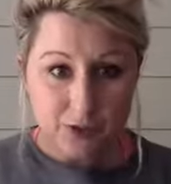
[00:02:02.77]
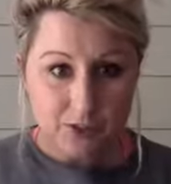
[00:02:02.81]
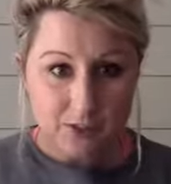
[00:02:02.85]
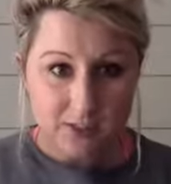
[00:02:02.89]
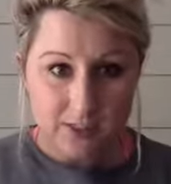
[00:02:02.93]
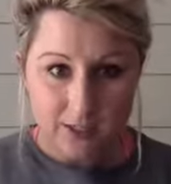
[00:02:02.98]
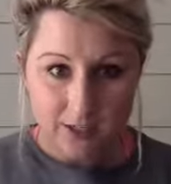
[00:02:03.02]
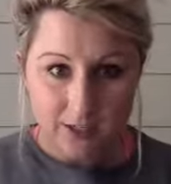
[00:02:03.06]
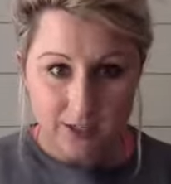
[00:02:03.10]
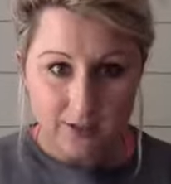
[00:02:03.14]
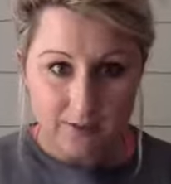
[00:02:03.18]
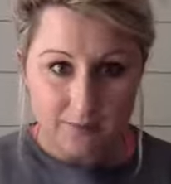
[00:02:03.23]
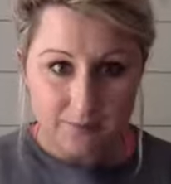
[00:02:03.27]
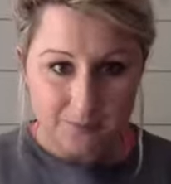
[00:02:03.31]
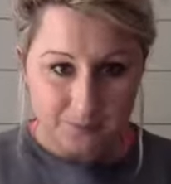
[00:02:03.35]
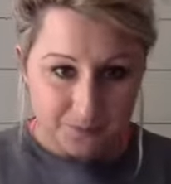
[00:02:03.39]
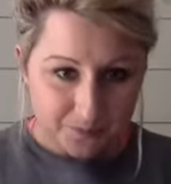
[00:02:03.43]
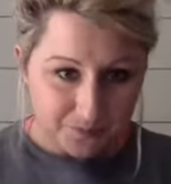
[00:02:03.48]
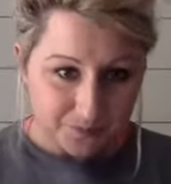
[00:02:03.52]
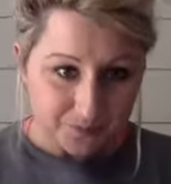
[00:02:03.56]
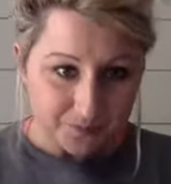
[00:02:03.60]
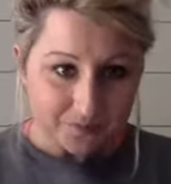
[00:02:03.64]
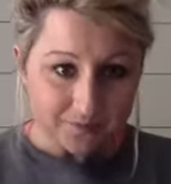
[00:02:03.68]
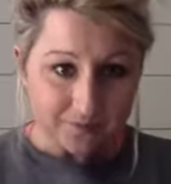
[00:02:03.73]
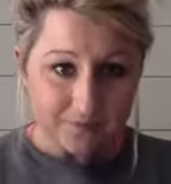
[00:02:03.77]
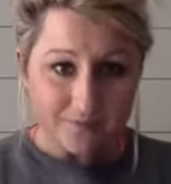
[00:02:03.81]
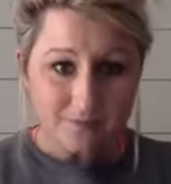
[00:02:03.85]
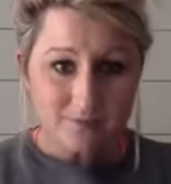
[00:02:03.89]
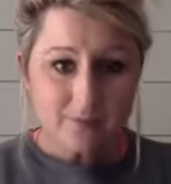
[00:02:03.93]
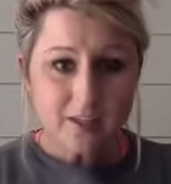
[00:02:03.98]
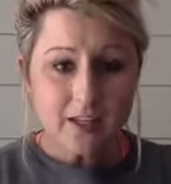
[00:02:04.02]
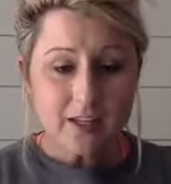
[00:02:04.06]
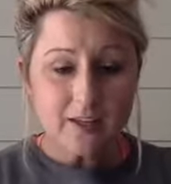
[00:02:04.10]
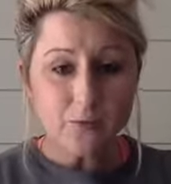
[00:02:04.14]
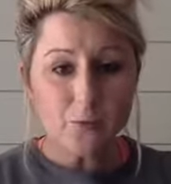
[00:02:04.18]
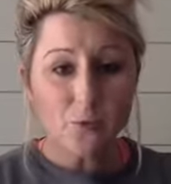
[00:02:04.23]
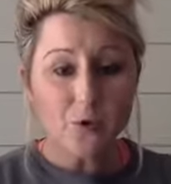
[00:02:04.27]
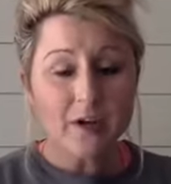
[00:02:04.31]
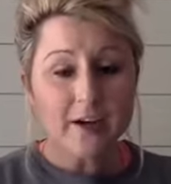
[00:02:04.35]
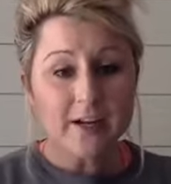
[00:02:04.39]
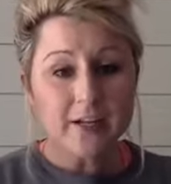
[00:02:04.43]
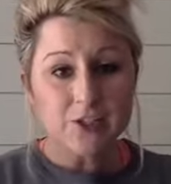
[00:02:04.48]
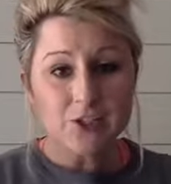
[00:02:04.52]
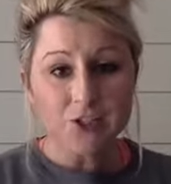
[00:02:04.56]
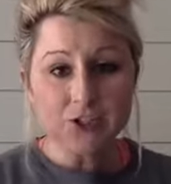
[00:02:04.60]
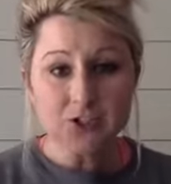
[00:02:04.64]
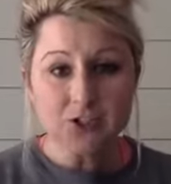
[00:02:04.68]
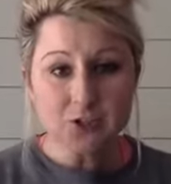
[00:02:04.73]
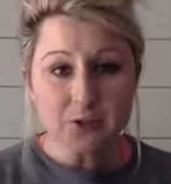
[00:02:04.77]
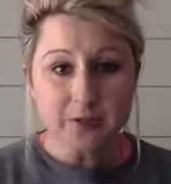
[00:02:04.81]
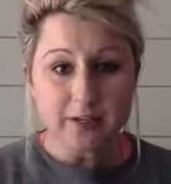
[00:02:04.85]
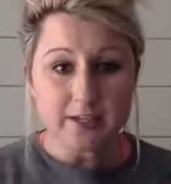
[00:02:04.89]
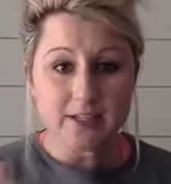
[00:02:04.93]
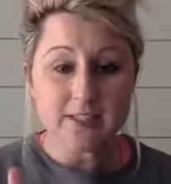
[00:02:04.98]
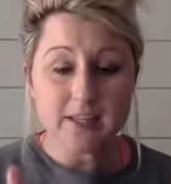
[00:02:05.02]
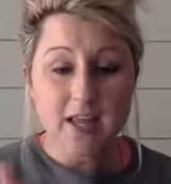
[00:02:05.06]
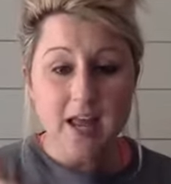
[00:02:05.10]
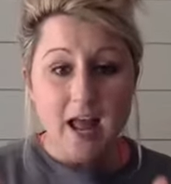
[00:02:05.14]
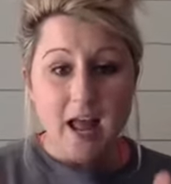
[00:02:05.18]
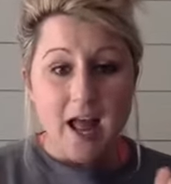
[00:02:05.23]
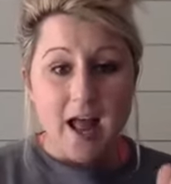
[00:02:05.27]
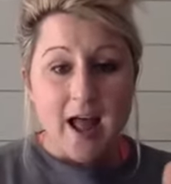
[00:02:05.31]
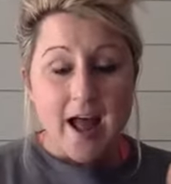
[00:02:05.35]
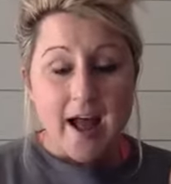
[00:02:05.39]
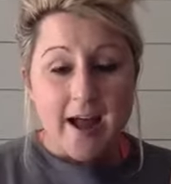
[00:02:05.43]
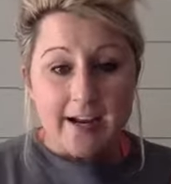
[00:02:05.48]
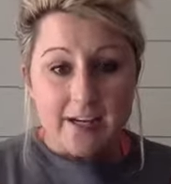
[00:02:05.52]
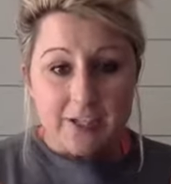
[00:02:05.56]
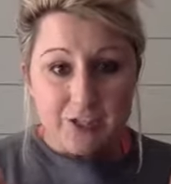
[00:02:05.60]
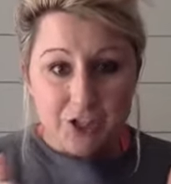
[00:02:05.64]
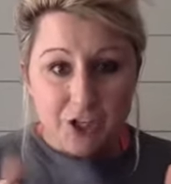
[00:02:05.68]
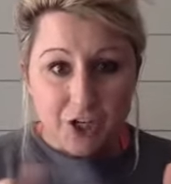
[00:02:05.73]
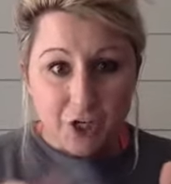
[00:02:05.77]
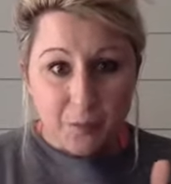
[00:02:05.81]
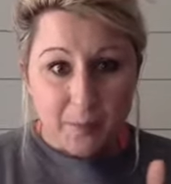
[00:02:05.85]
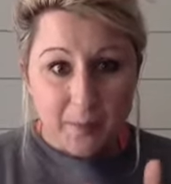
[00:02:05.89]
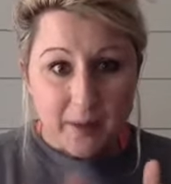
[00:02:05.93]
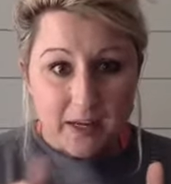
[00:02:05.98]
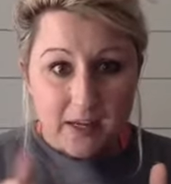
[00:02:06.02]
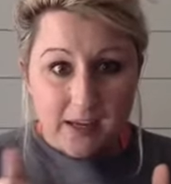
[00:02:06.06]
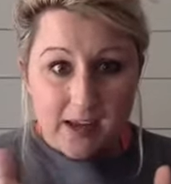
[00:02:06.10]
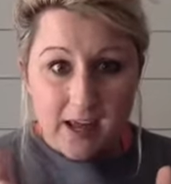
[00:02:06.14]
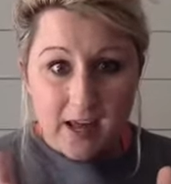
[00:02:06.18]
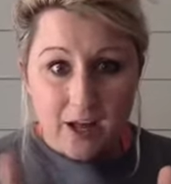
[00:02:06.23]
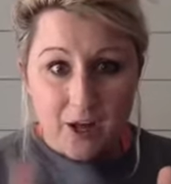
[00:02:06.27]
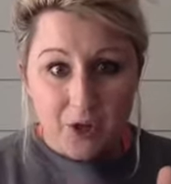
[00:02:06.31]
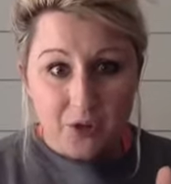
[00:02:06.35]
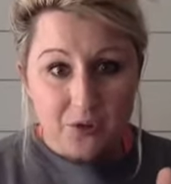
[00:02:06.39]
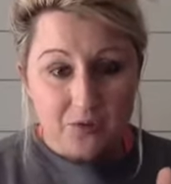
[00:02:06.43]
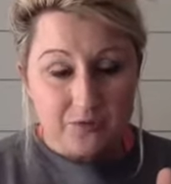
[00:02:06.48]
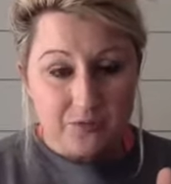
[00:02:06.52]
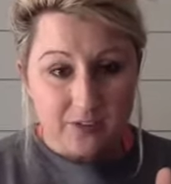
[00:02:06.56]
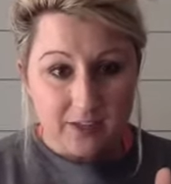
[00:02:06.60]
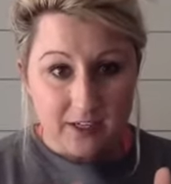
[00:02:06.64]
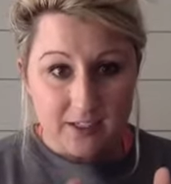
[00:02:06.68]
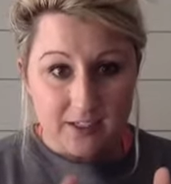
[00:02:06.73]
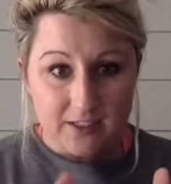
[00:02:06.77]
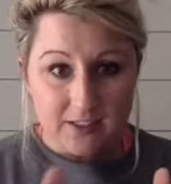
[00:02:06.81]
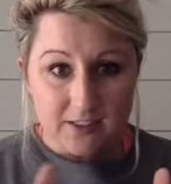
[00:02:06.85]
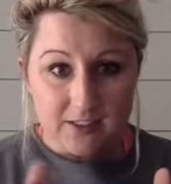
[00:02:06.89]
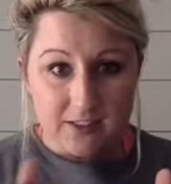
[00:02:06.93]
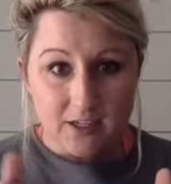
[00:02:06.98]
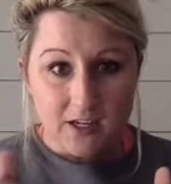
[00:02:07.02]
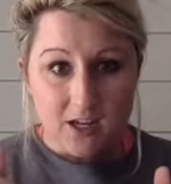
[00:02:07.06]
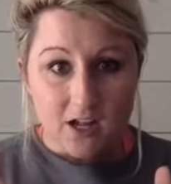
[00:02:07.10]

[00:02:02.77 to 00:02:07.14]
center. And what I do is I turn my Kelvin